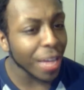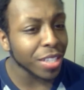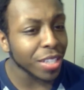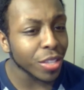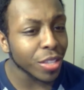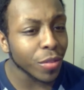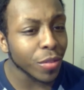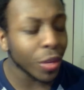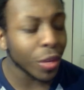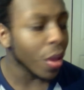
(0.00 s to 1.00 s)
on this review
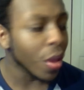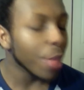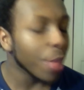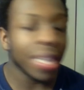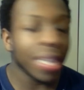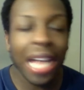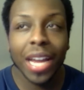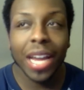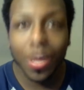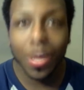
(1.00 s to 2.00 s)
because I had
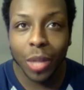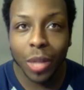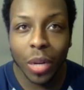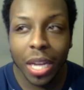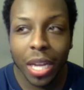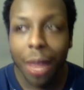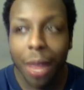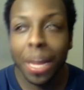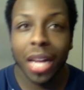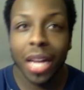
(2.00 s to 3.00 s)
uploaded my
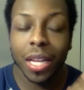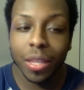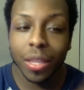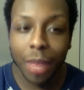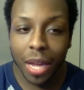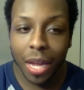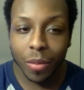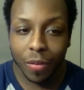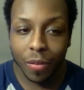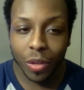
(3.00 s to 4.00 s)
other my
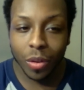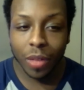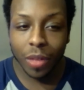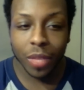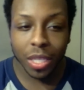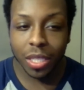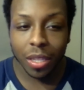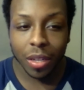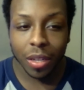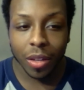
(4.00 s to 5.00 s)
review of this
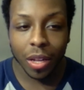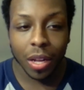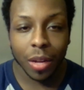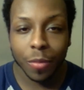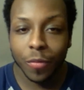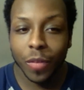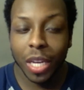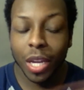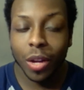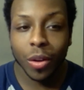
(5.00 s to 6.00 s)
um,
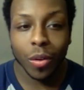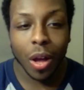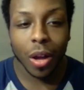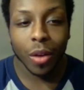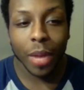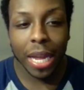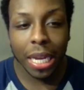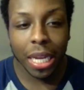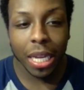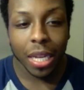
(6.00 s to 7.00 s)
video
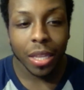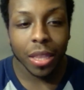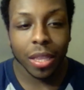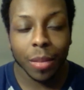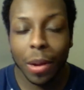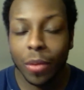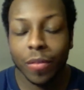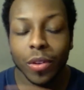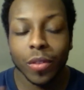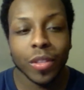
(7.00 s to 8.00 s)
already, my
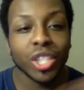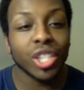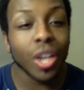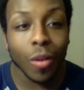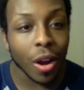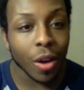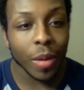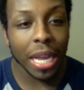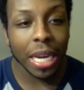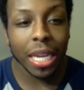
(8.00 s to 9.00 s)
review of the show
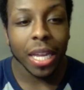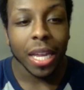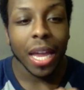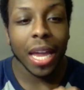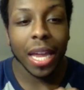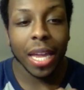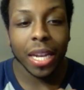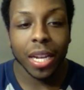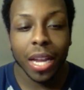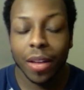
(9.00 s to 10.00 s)
already,
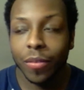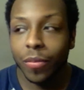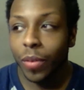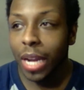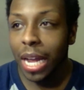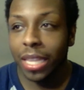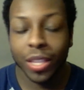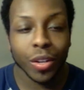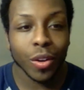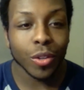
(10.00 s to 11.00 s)
and I forgot that
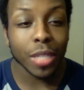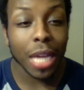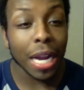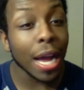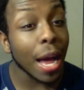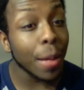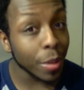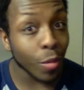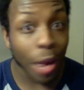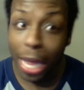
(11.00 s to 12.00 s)
the girls got
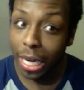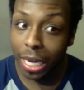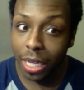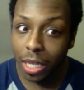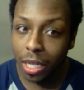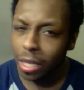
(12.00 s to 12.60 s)
copyrighted.